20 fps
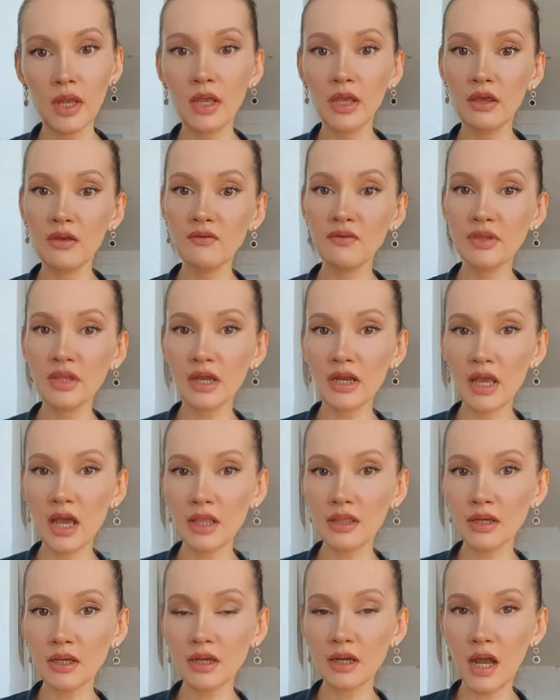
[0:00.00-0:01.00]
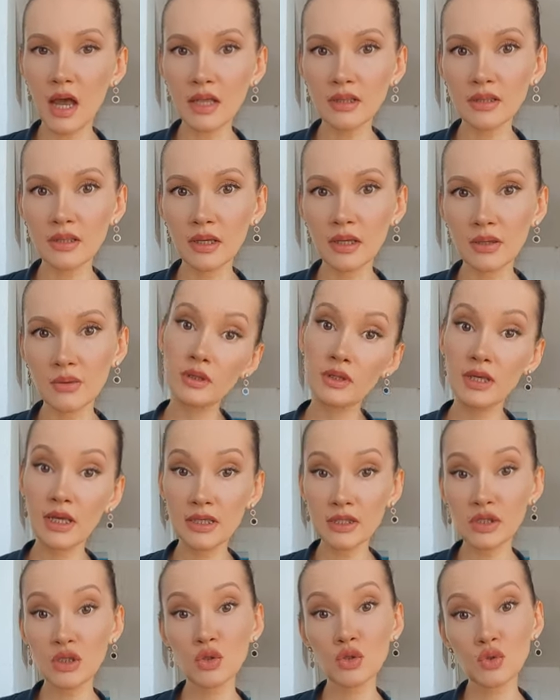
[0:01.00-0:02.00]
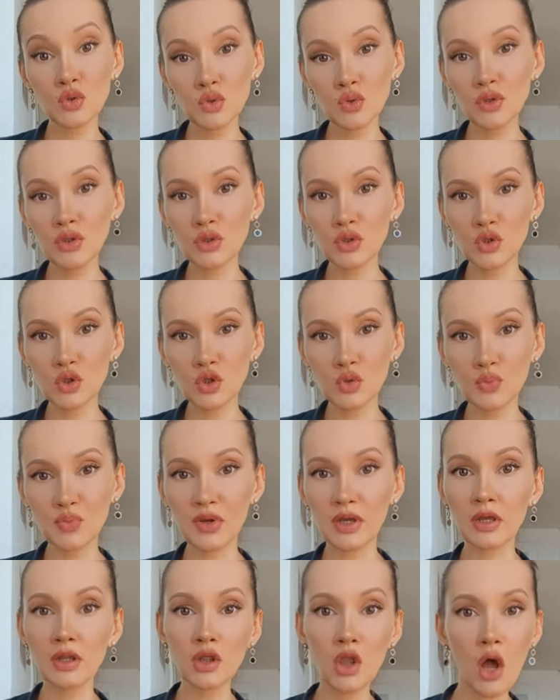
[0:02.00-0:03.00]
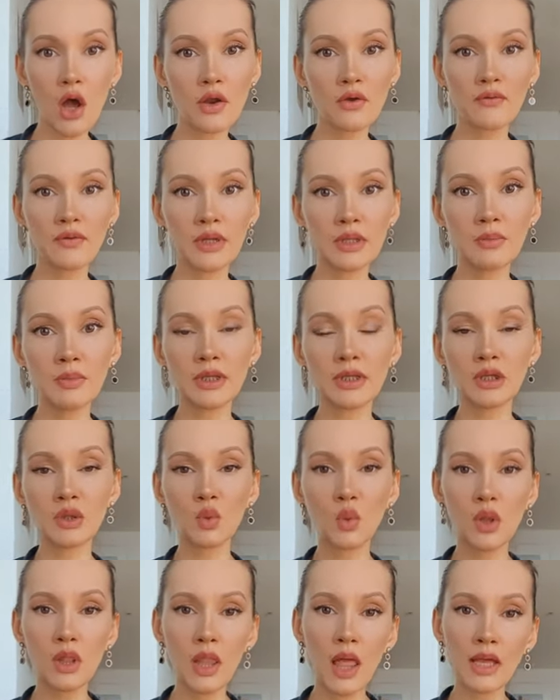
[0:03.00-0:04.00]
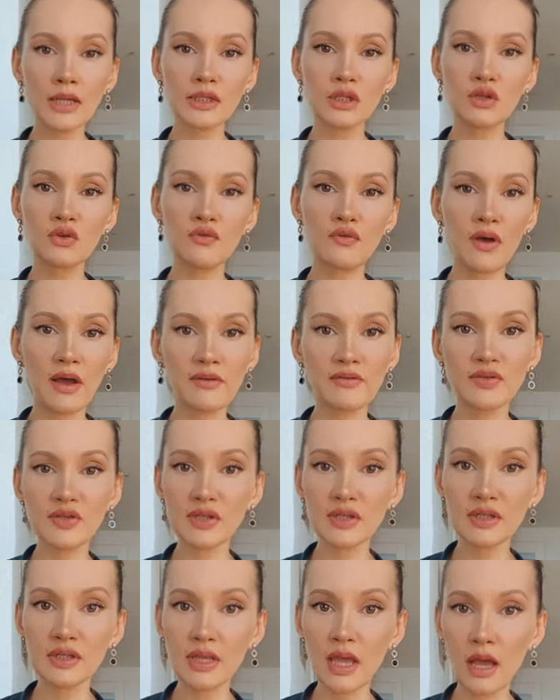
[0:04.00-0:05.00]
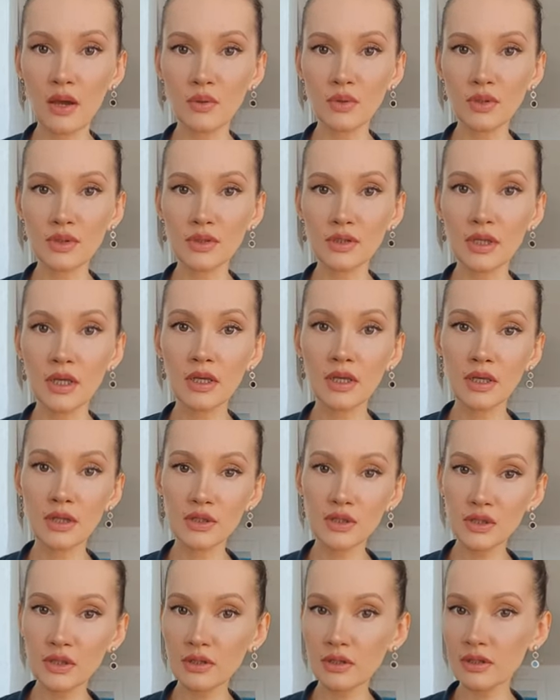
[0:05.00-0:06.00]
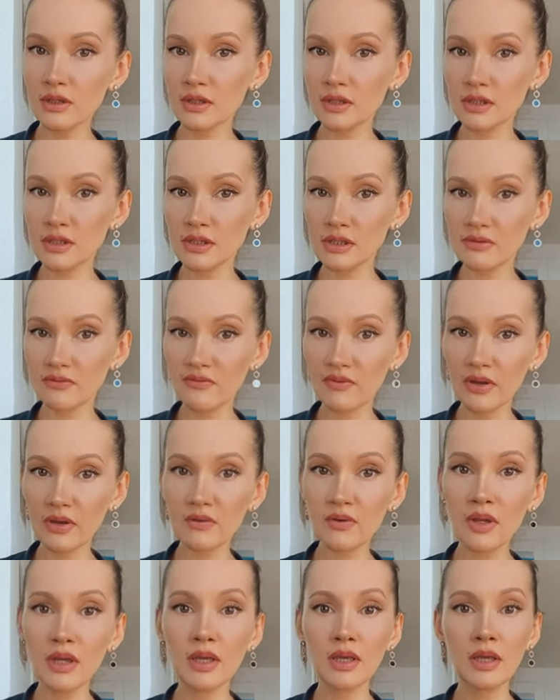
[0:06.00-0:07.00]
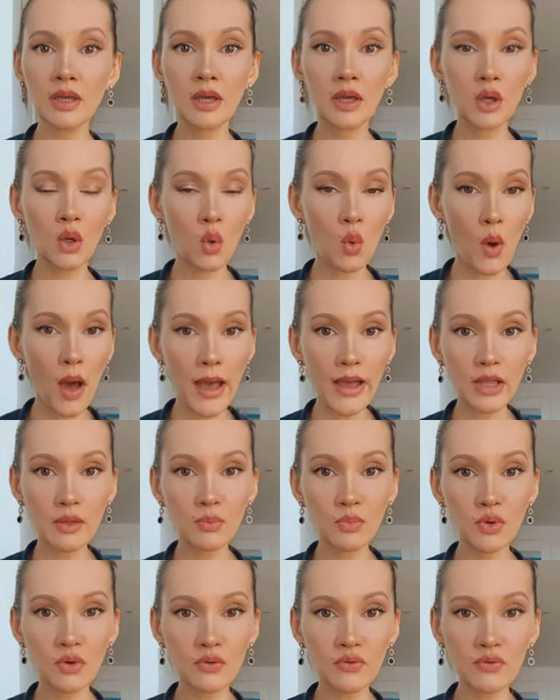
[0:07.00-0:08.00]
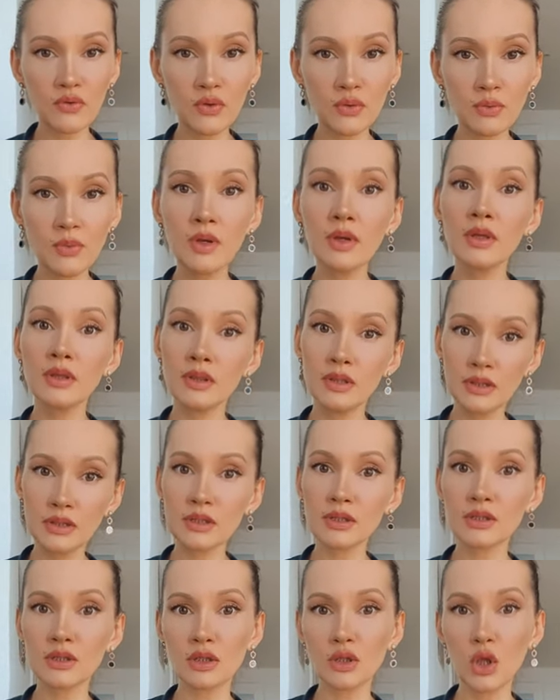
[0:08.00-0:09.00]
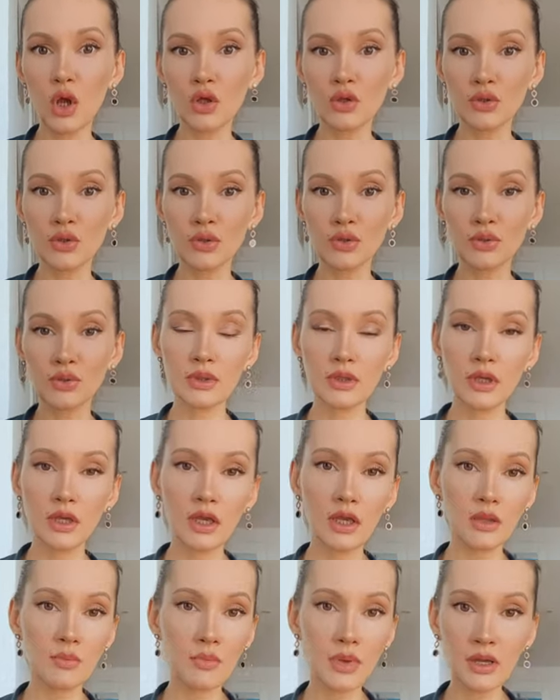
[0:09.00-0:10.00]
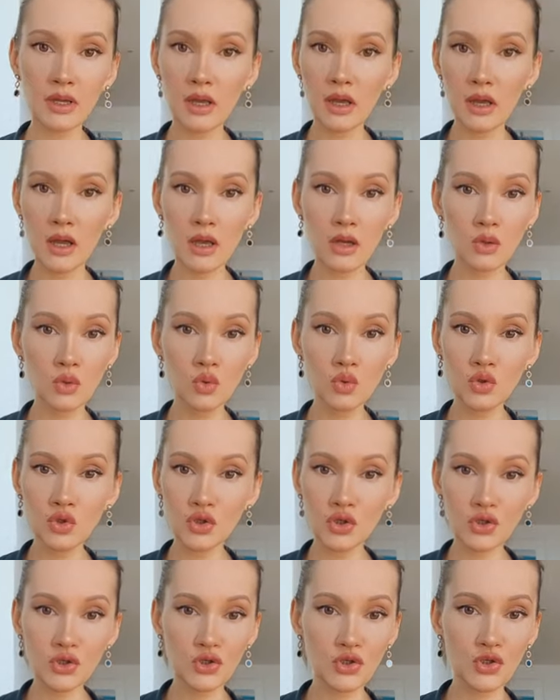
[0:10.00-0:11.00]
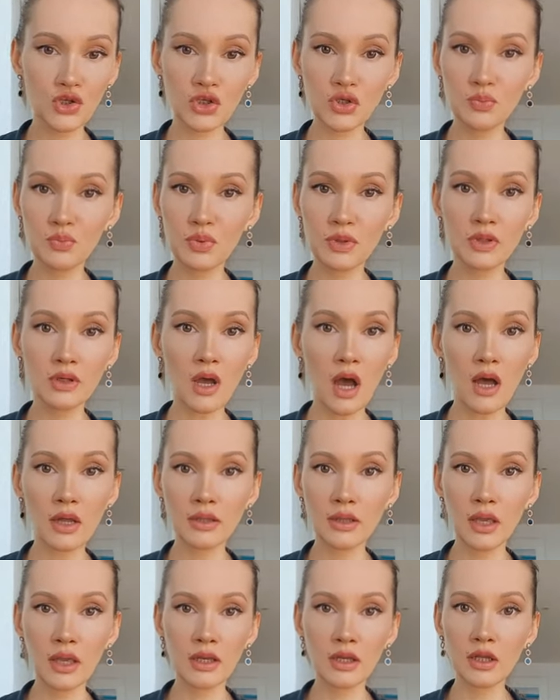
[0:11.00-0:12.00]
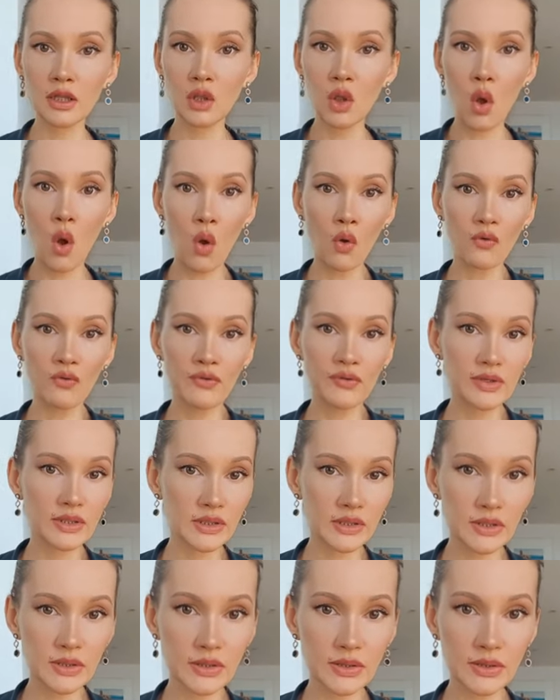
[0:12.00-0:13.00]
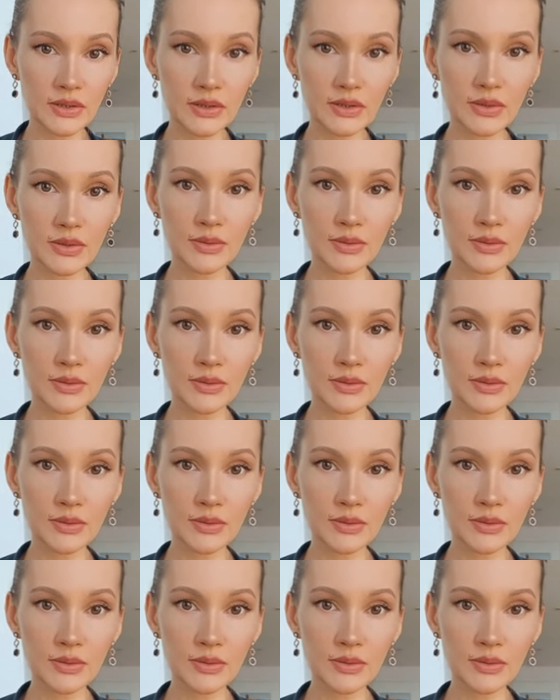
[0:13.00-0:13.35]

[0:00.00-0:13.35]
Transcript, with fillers: Even Ariana Grande, yes, you do need to spray a lot of it, but it will last you 5-6 hours. Considering that it's a very quiet perfume, this is a lot. And Baccarat Rouge is just beyond any law of physics.